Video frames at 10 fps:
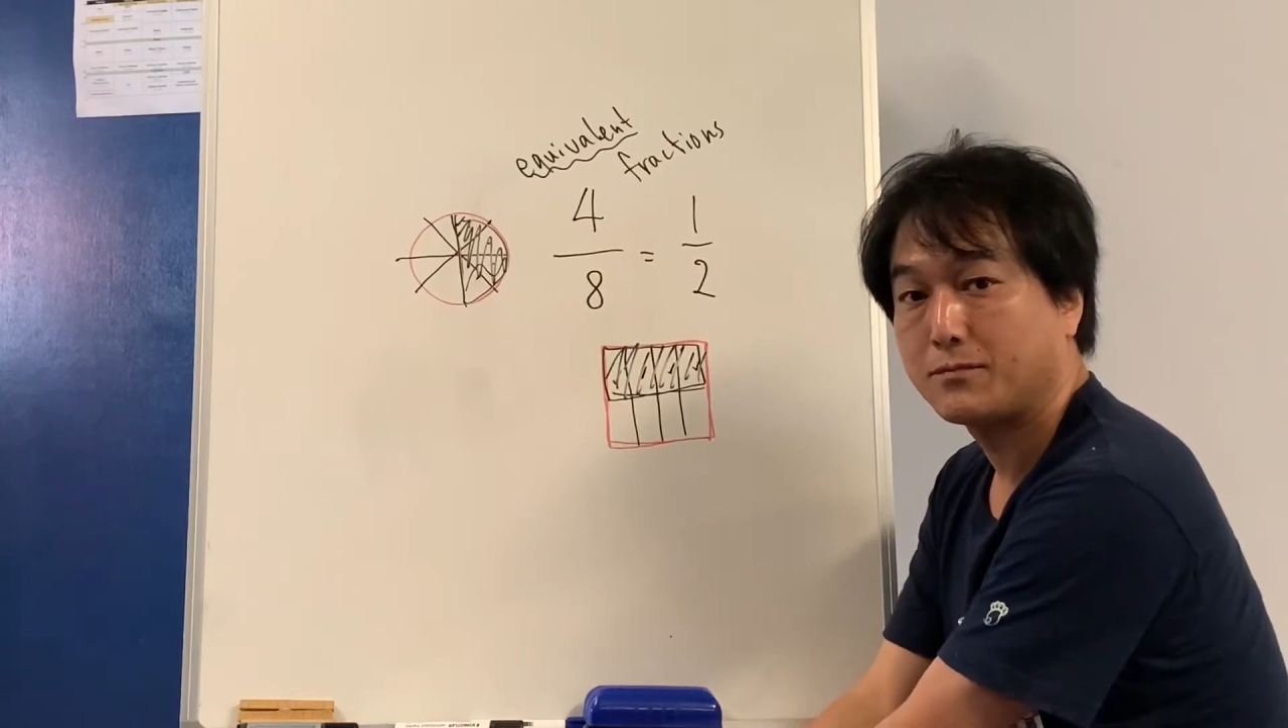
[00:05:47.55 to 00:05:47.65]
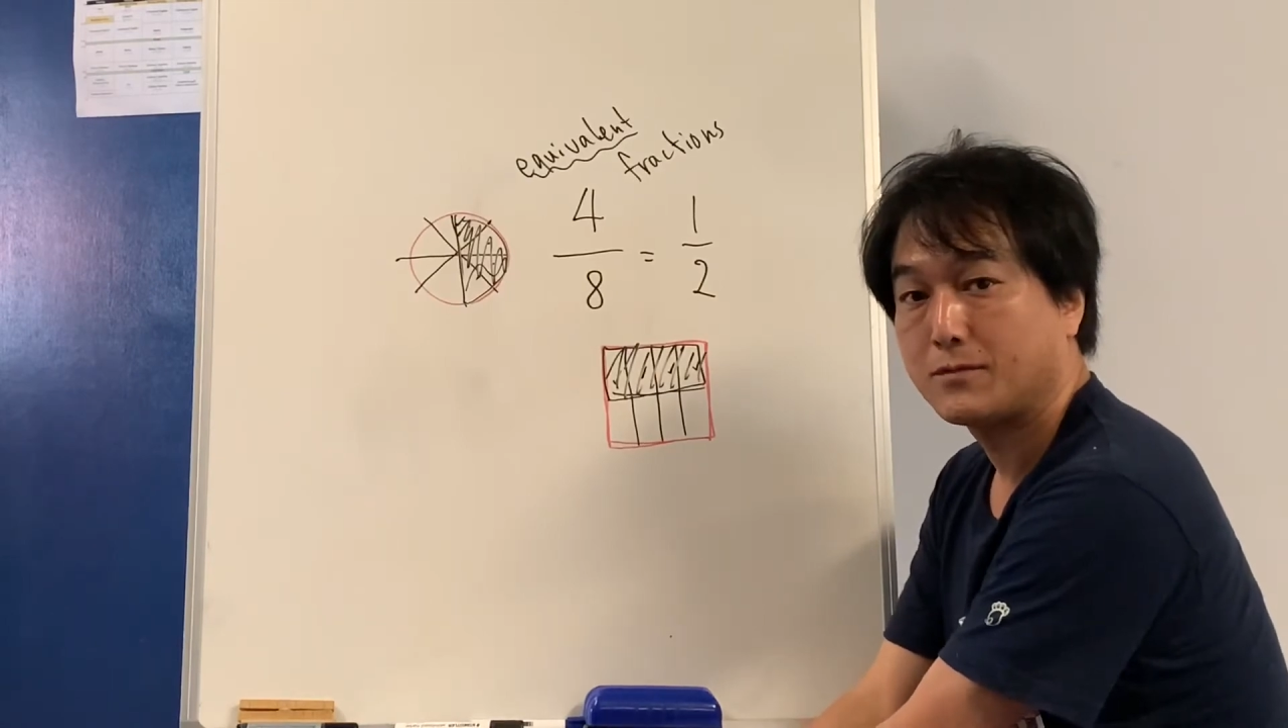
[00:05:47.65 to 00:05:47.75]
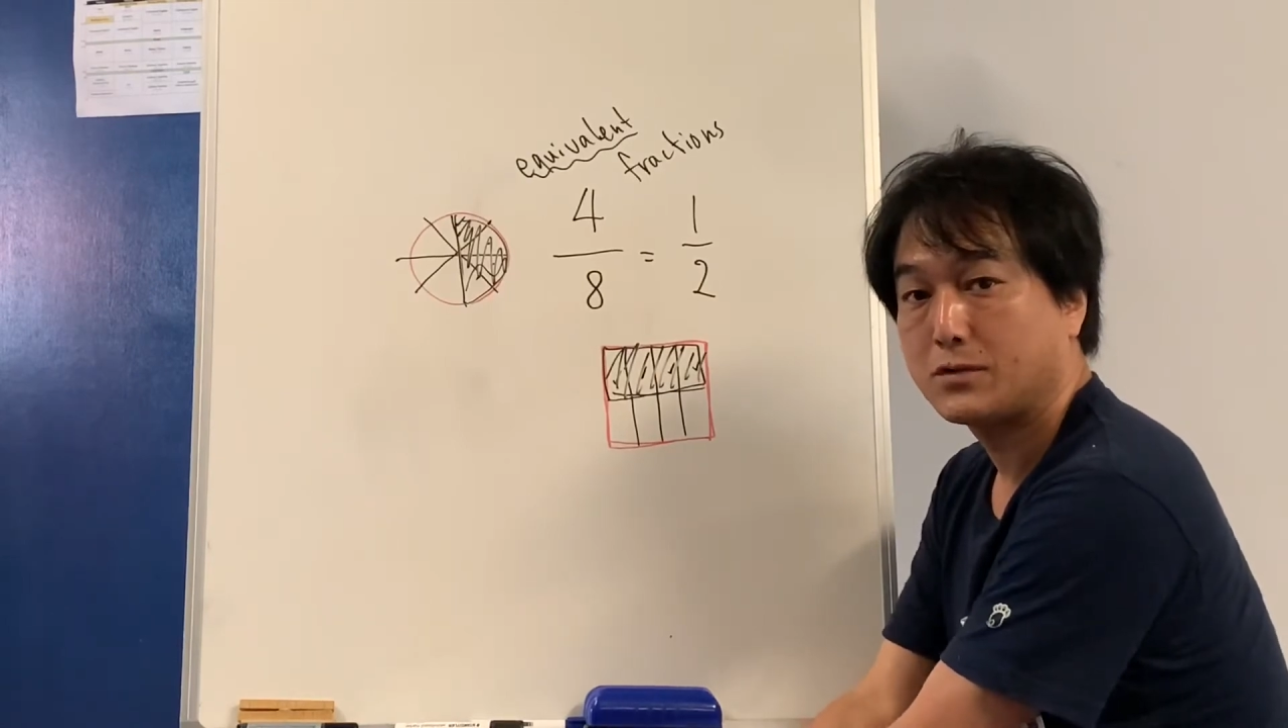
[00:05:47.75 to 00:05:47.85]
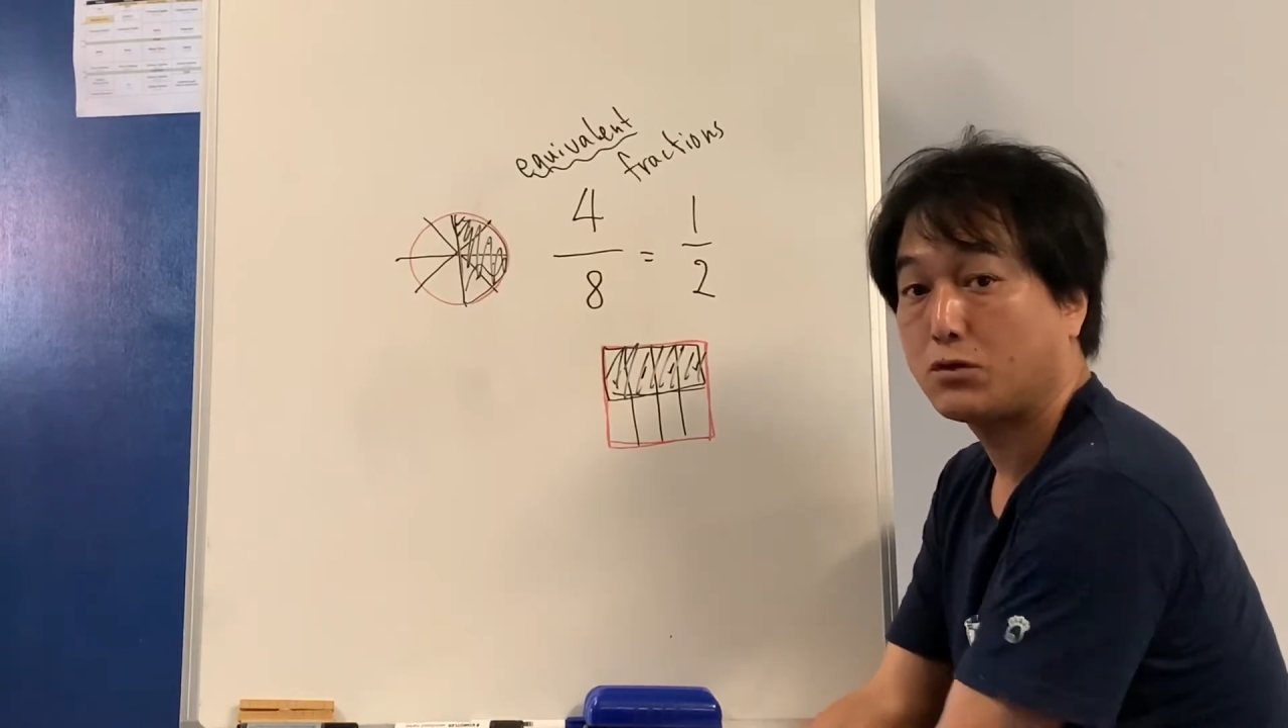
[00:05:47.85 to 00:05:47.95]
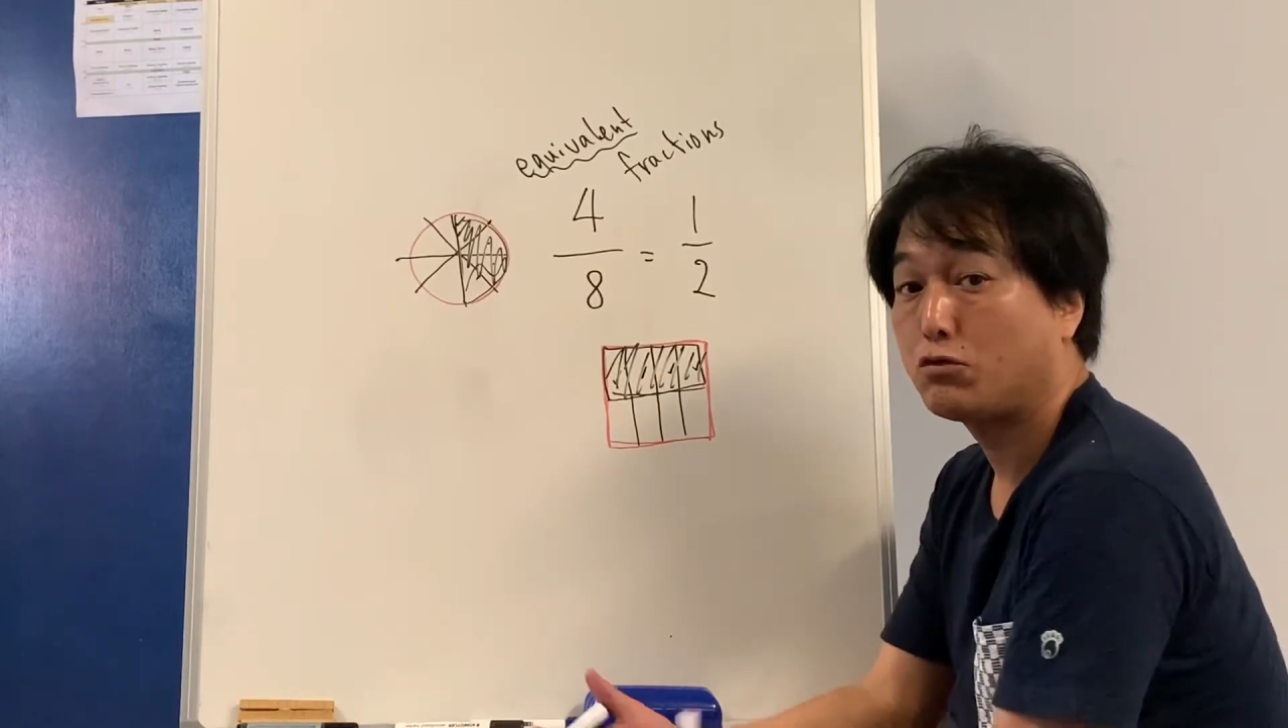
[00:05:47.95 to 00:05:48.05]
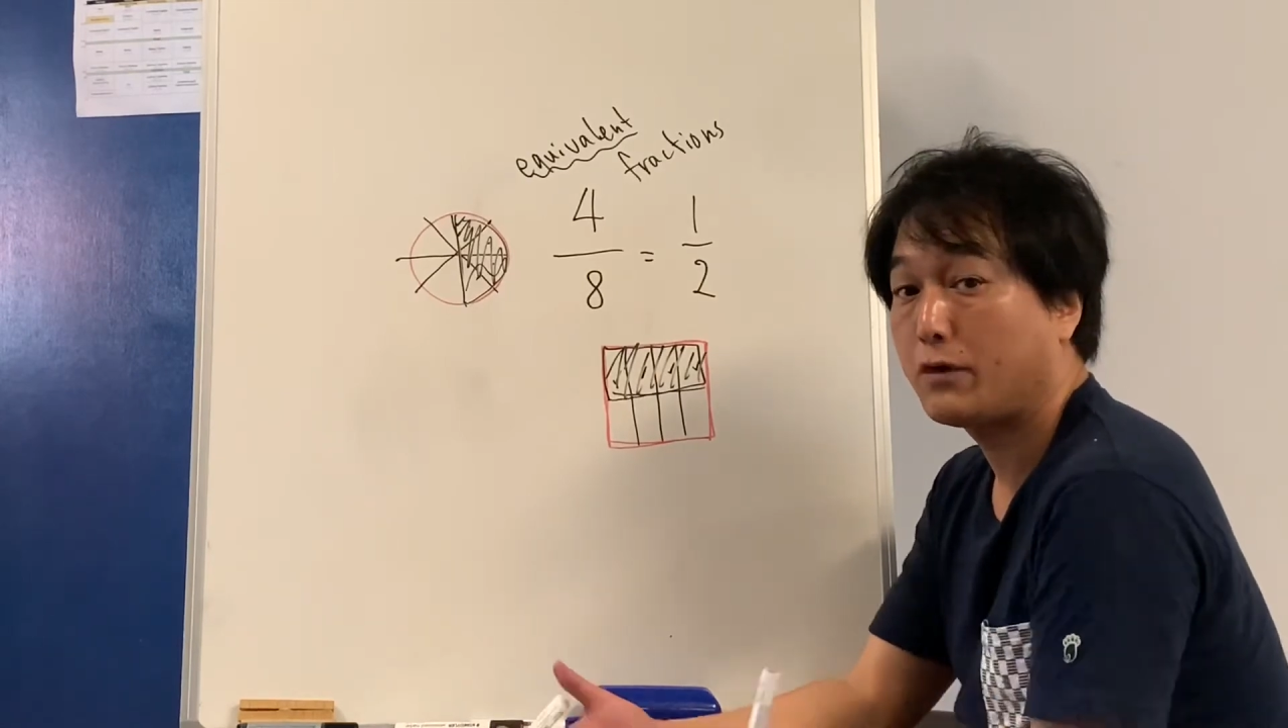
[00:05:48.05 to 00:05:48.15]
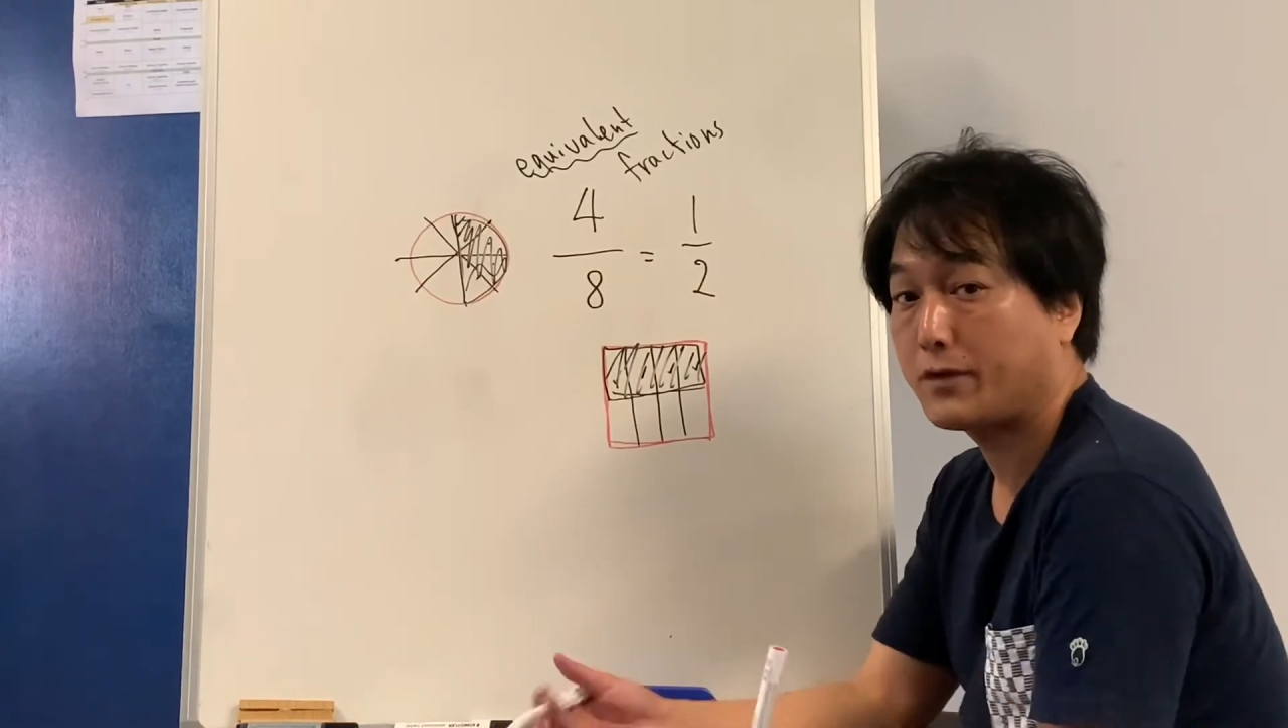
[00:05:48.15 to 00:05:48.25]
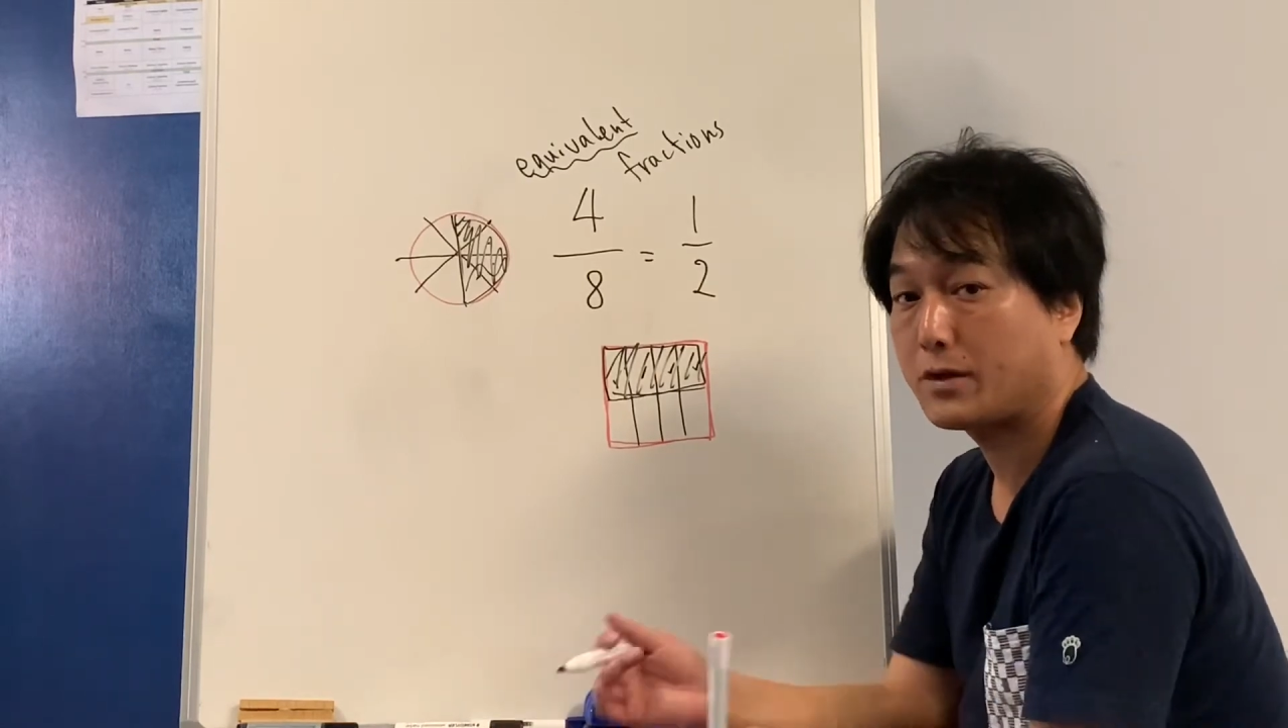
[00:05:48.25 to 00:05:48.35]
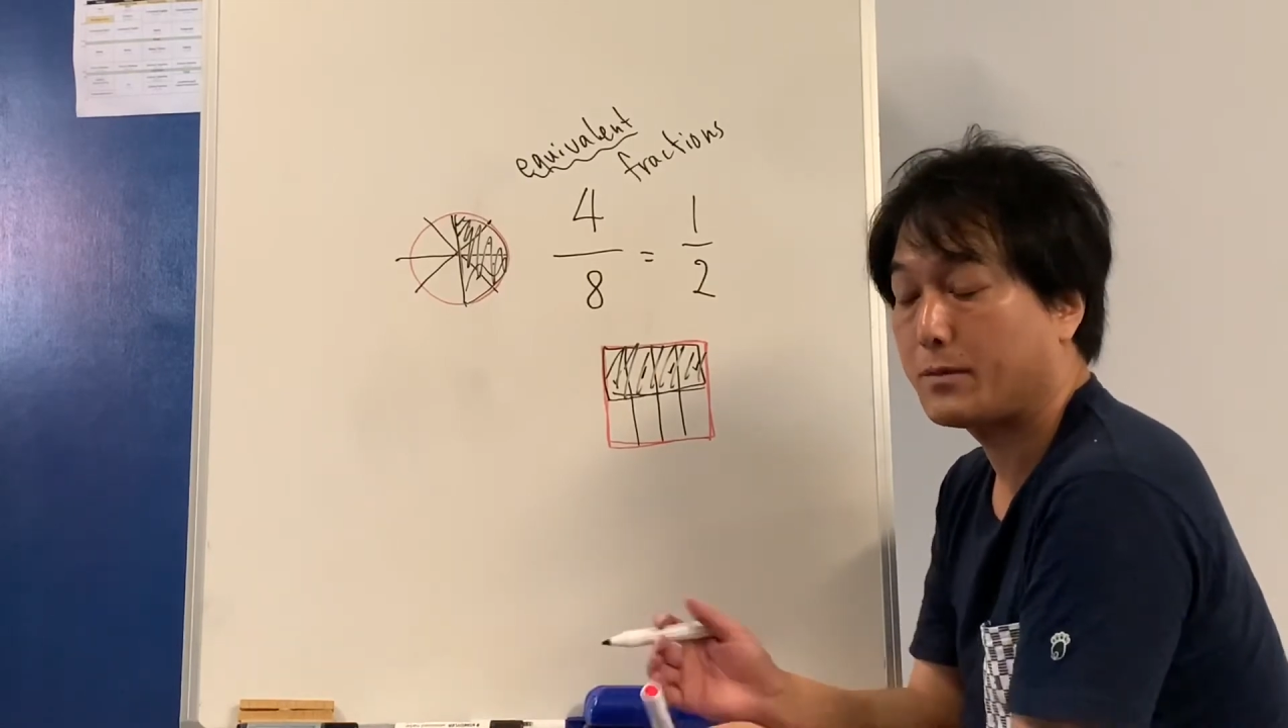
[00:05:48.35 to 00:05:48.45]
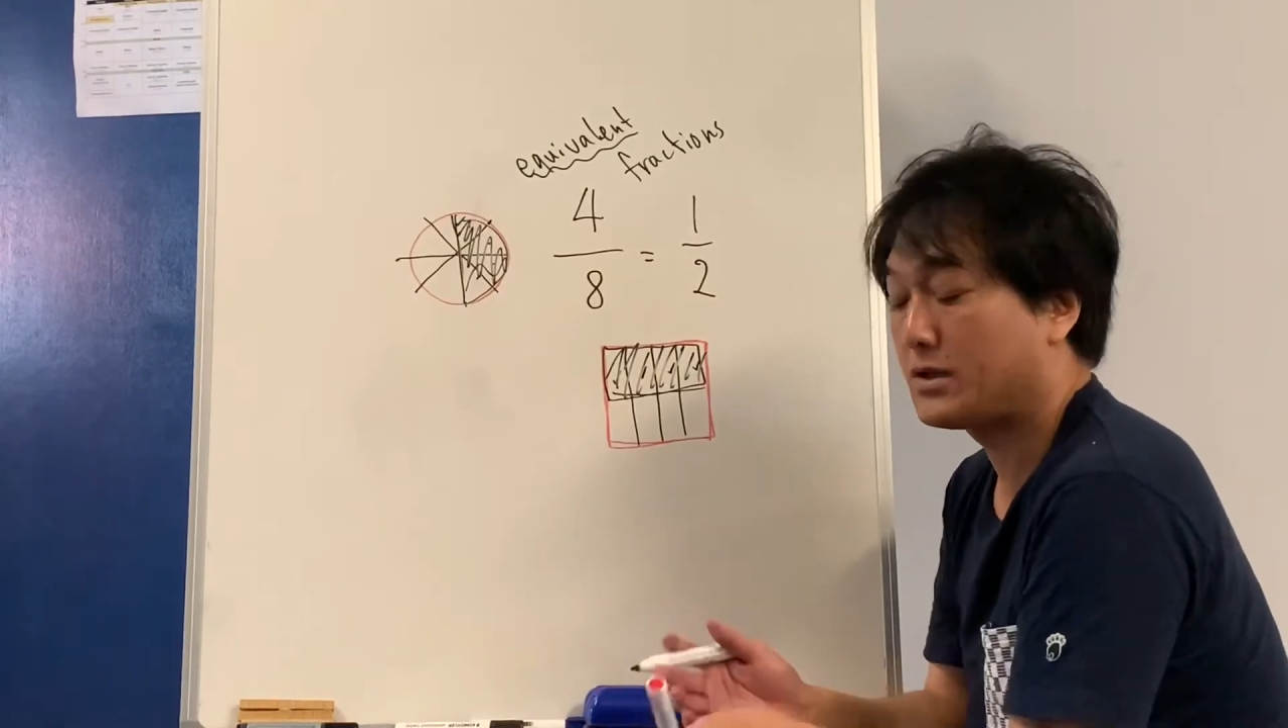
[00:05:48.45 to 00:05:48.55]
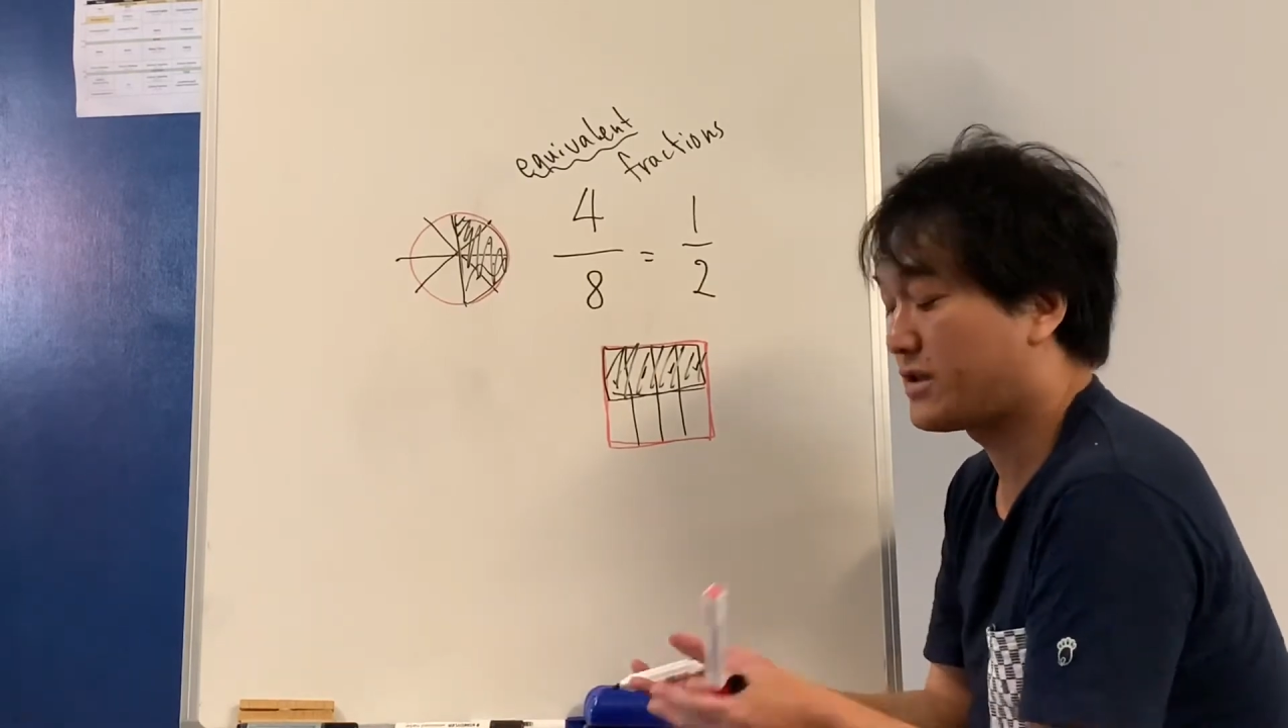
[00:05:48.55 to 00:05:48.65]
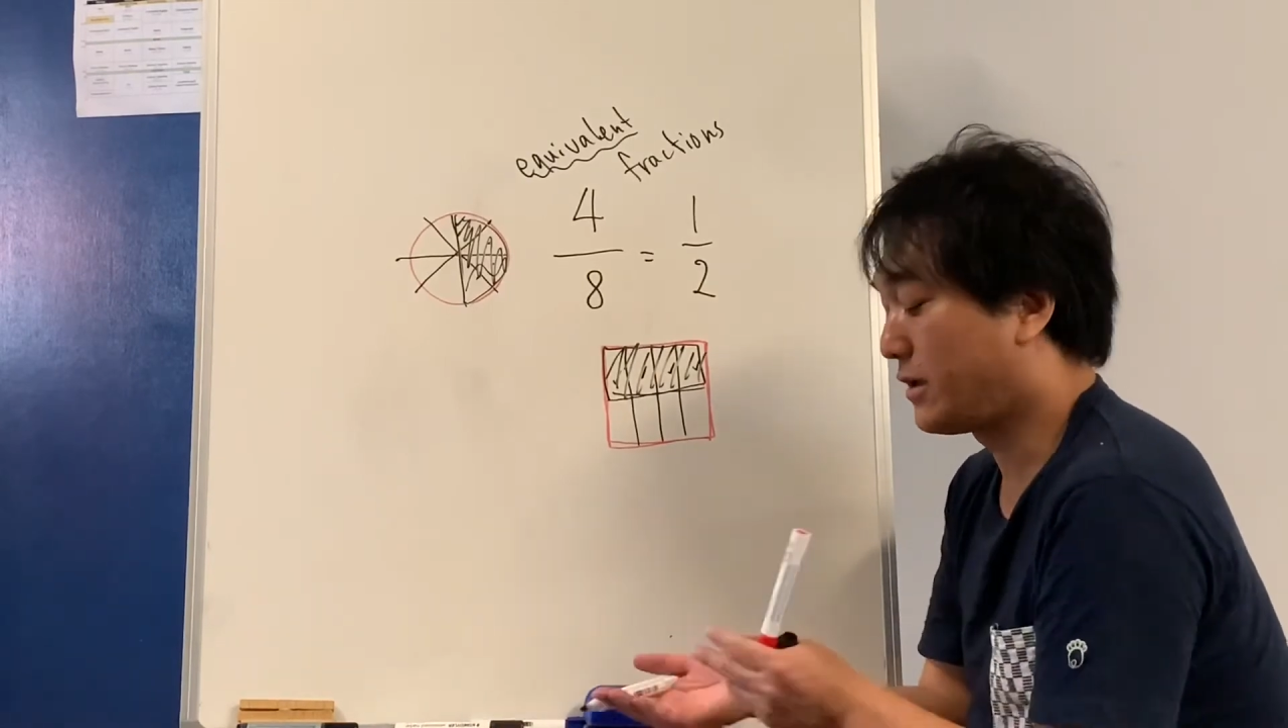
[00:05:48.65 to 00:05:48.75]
So equivalent means they